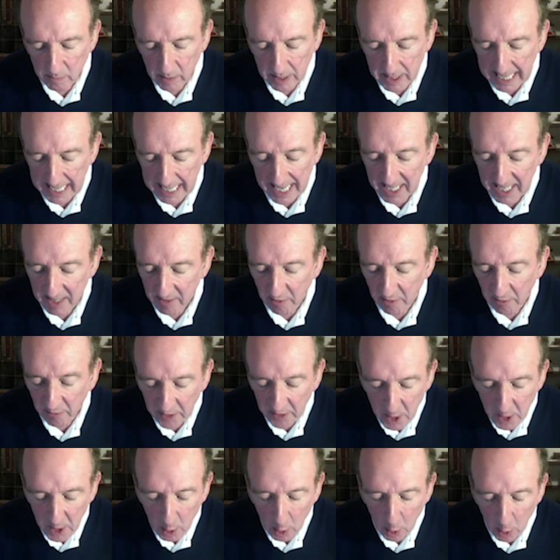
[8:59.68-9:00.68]
getting
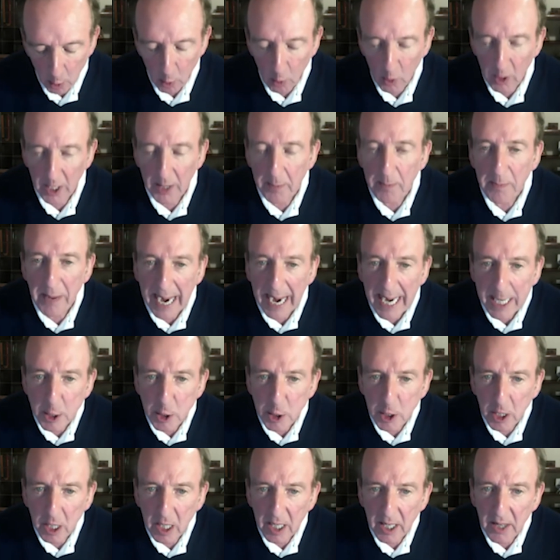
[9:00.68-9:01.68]
fuel and
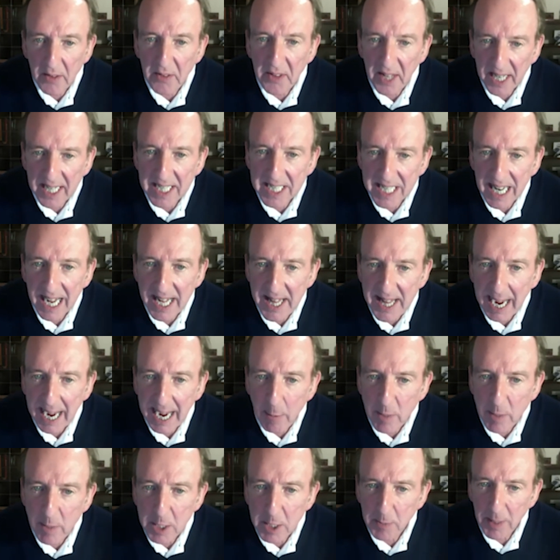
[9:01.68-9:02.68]
petrol and things like
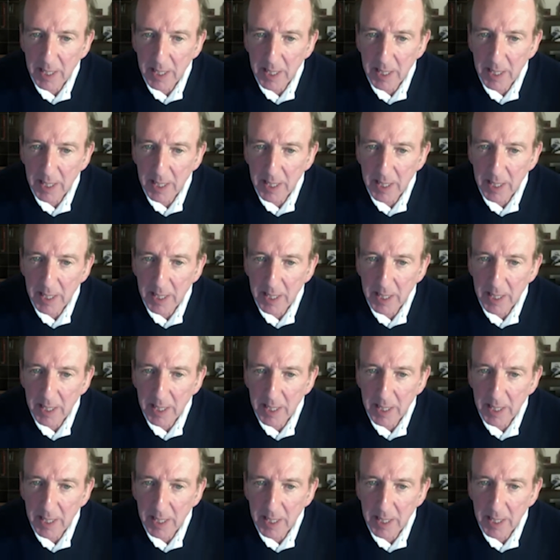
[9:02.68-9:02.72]
that, which